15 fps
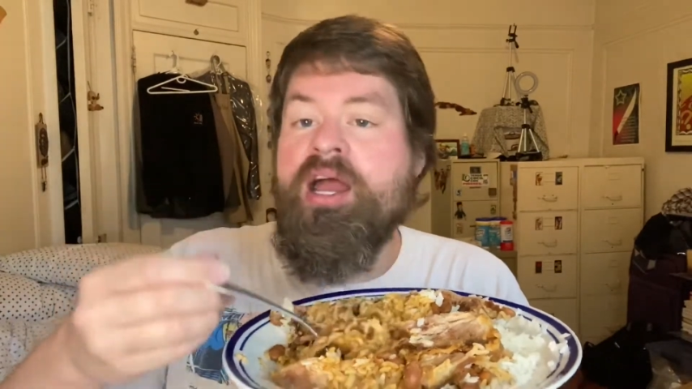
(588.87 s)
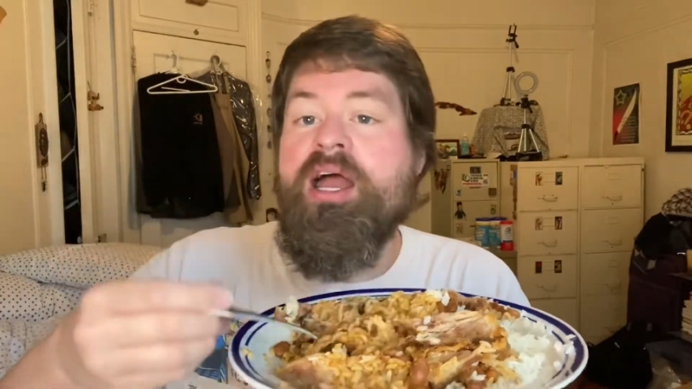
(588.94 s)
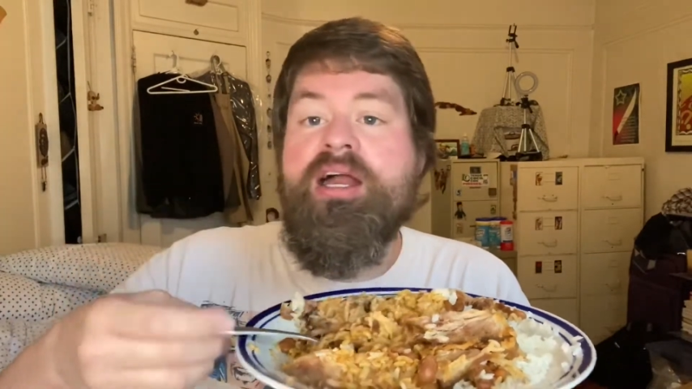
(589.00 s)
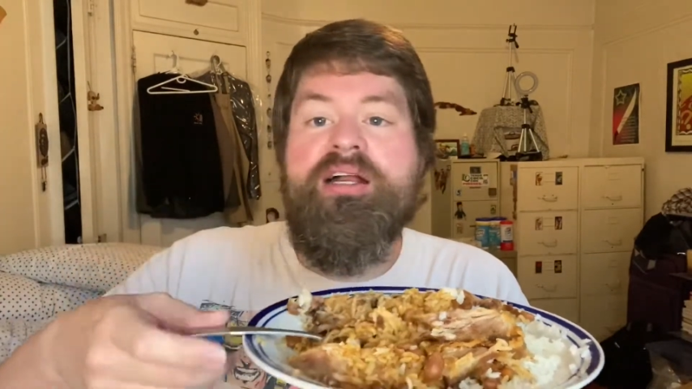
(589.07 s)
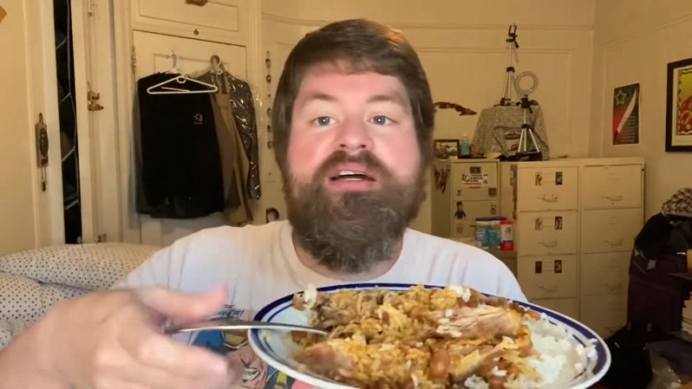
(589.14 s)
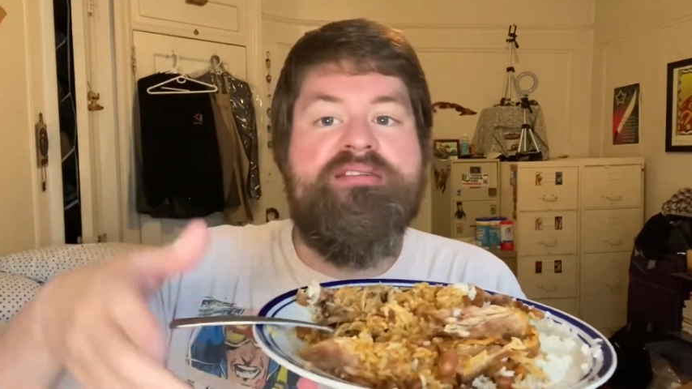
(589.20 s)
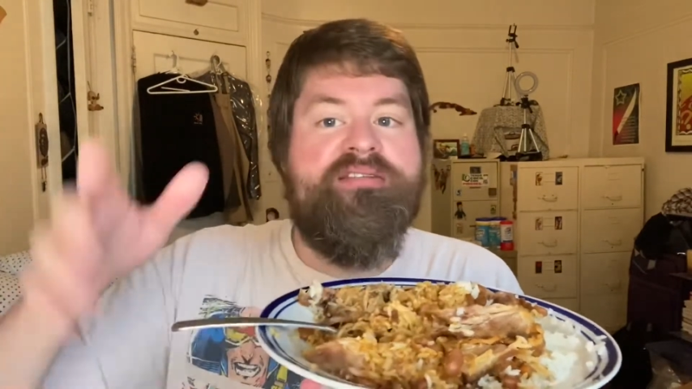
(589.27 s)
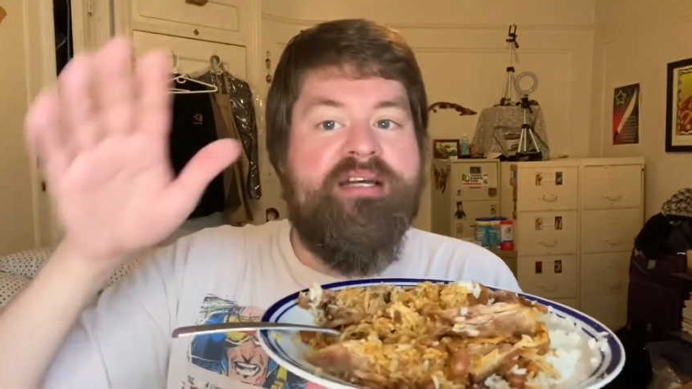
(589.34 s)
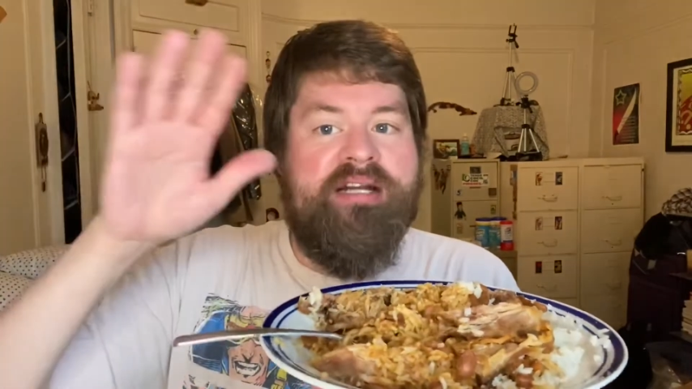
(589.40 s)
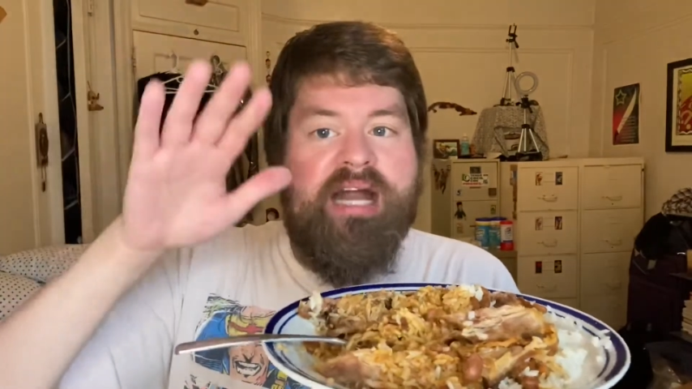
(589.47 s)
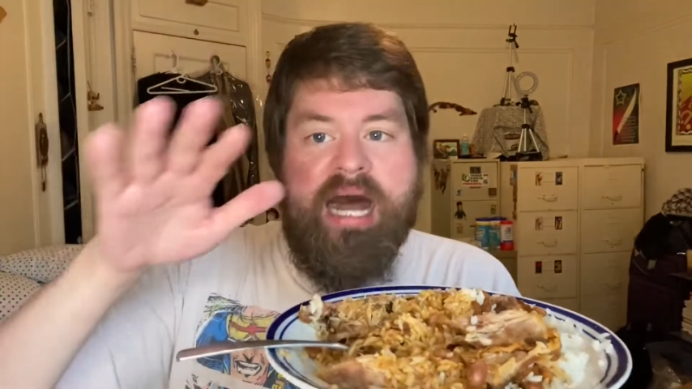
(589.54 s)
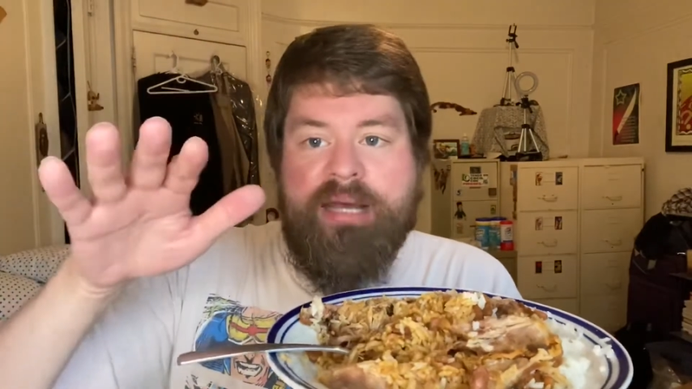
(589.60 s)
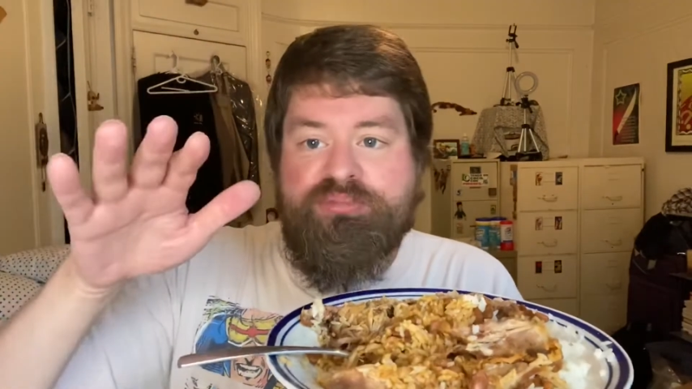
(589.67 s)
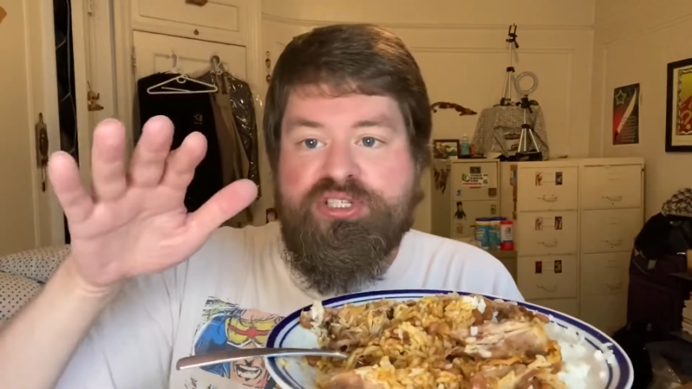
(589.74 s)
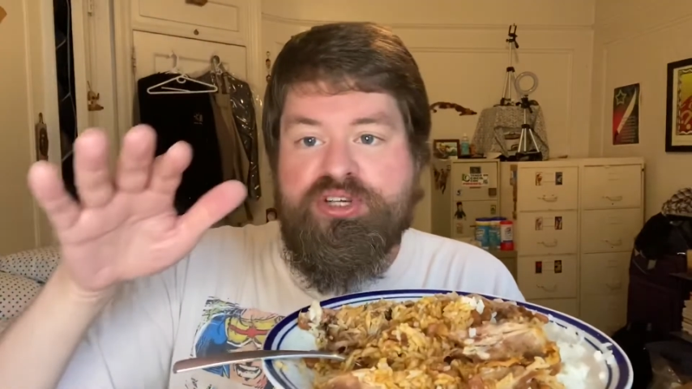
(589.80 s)
Because the
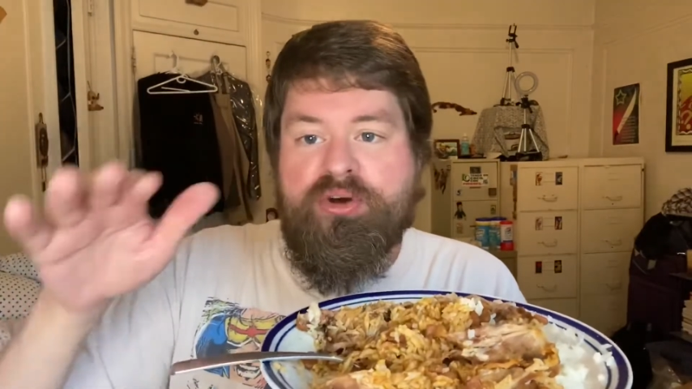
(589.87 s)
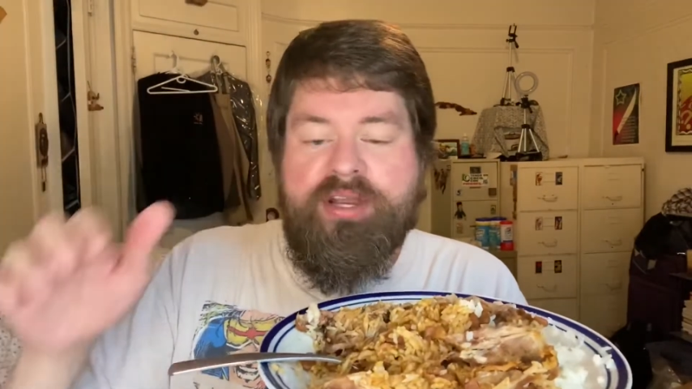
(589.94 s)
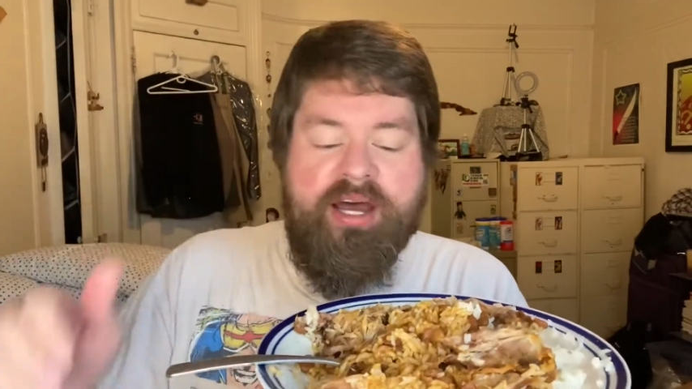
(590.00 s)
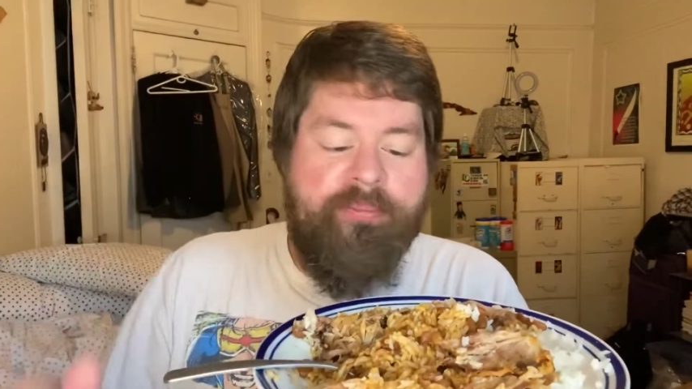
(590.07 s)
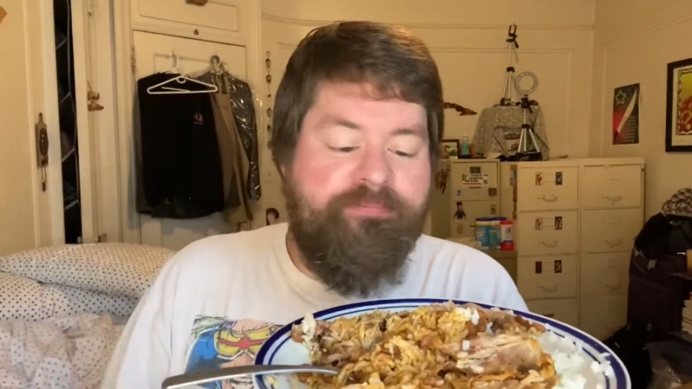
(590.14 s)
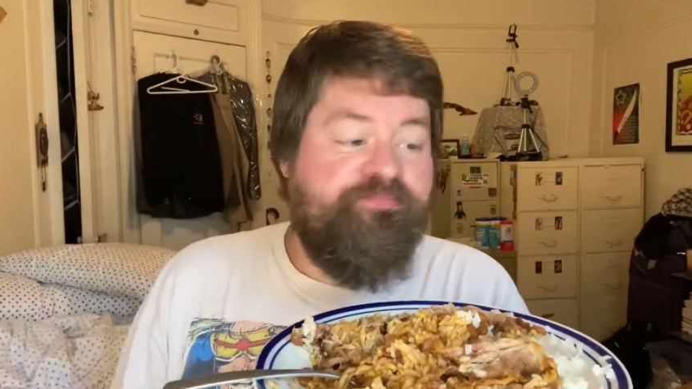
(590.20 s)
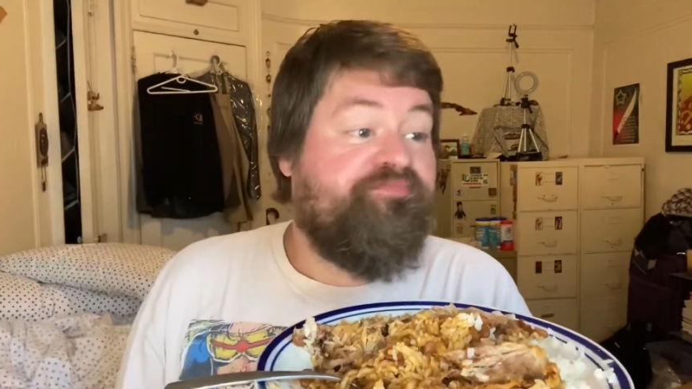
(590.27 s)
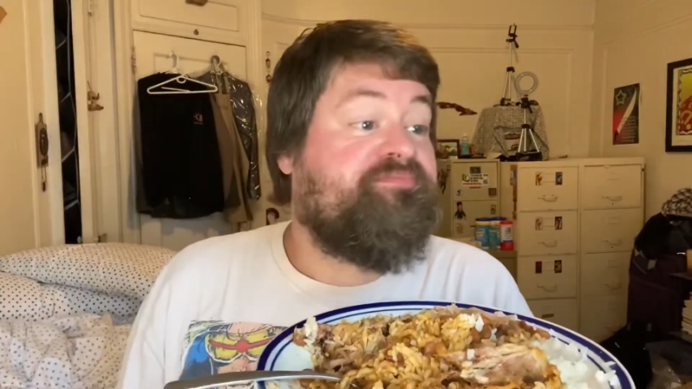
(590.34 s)
cops showed up.